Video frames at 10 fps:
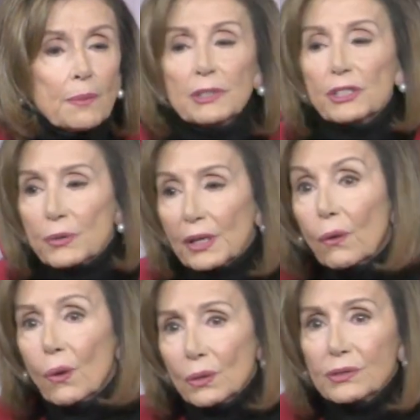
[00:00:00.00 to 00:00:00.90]

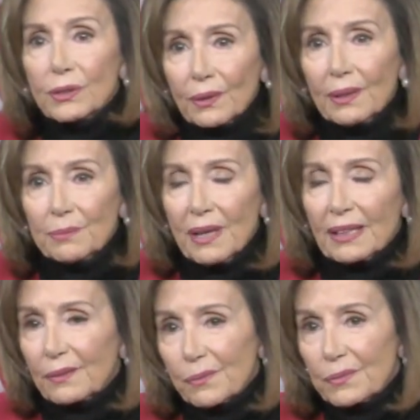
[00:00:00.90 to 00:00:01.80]
demonstrated also at
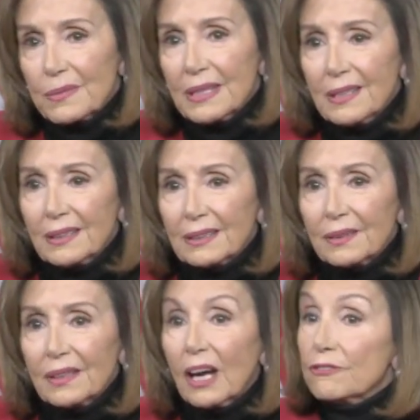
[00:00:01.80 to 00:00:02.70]
my
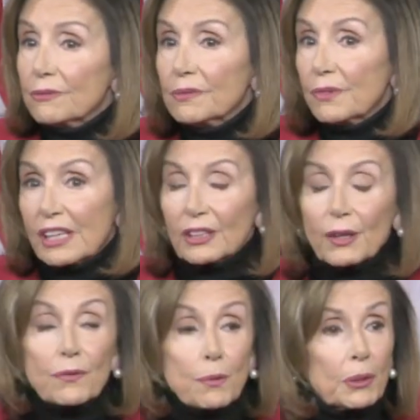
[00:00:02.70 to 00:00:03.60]

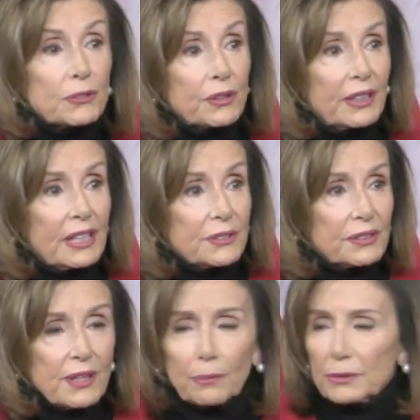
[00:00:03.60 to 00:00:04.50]
unveiling of the portrait
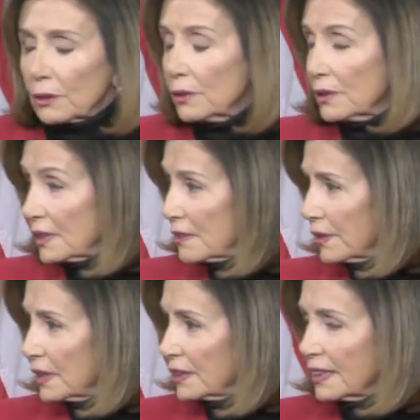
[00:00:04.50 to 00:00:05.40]
yesterday. Is that what you call it,
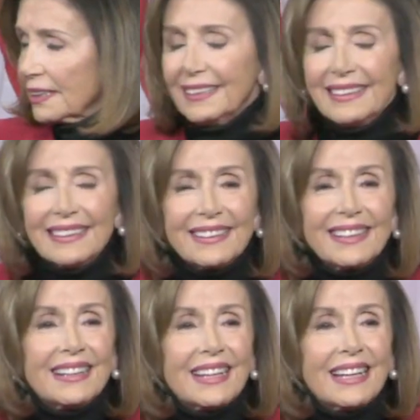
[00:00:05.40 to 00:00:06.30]
unveiling?
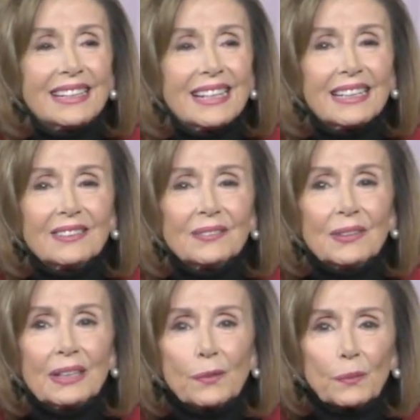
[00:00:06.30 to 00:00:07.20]
And uh,
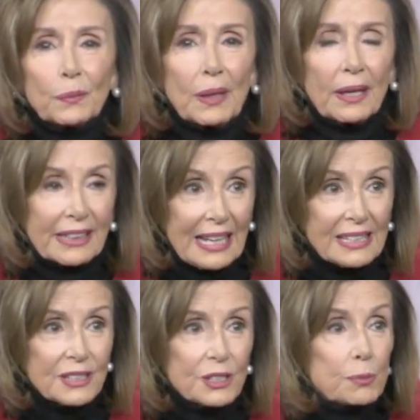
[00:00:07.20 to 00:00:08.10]
when our
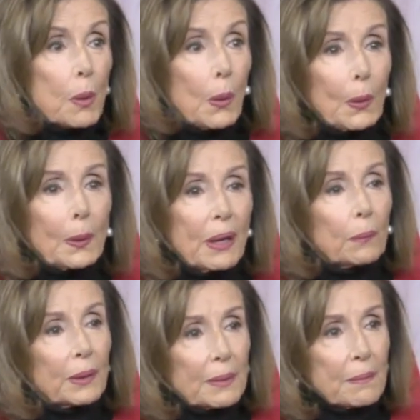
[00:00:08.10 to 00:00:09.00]
guest spoke
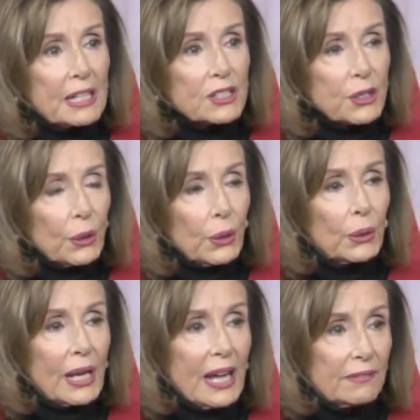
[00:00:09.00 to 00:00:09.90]
about what it meant to
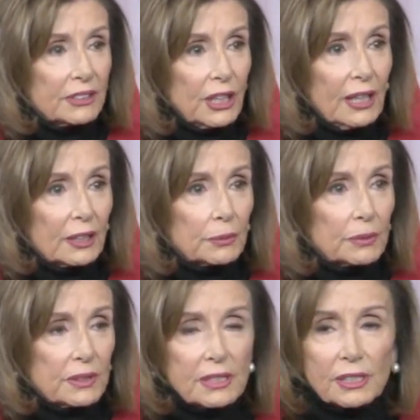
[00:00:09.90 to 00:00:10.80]
her to have a child
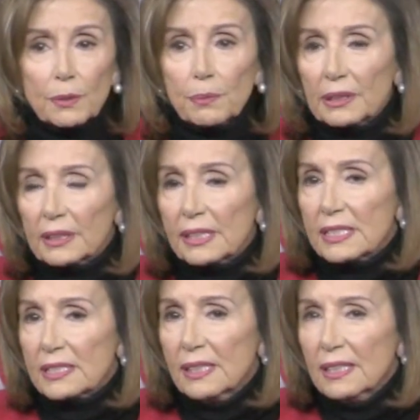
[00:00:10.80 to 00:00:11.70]
with
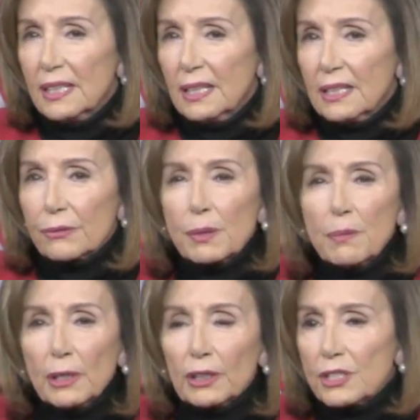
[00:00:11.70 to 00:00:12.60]
disabilities,
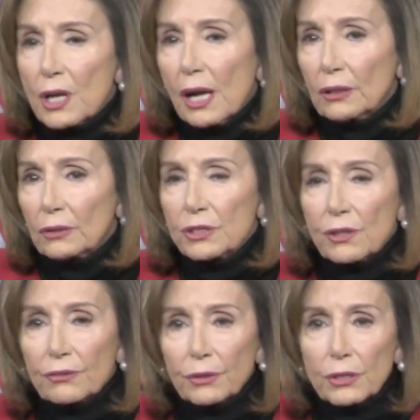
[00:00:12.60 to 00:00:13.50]
$3 million
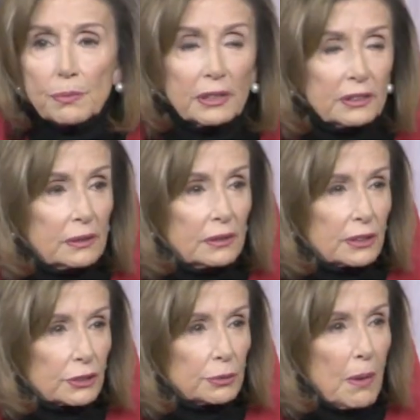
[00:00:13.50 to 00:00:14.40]
in the first
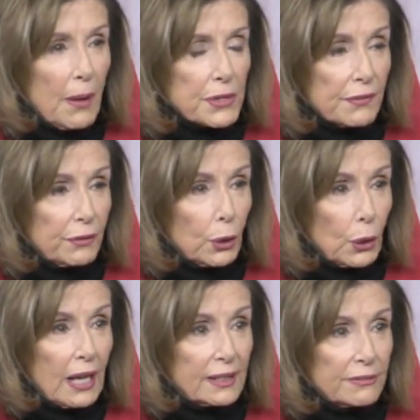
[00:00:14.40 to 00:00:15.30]
six months of
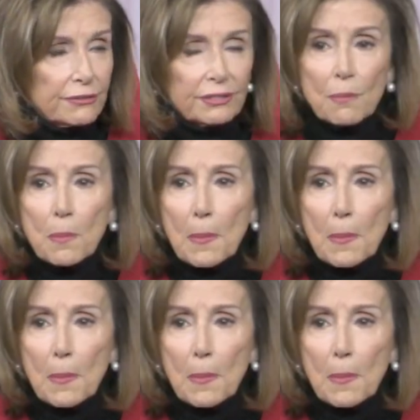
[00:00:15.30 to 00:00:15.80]
her life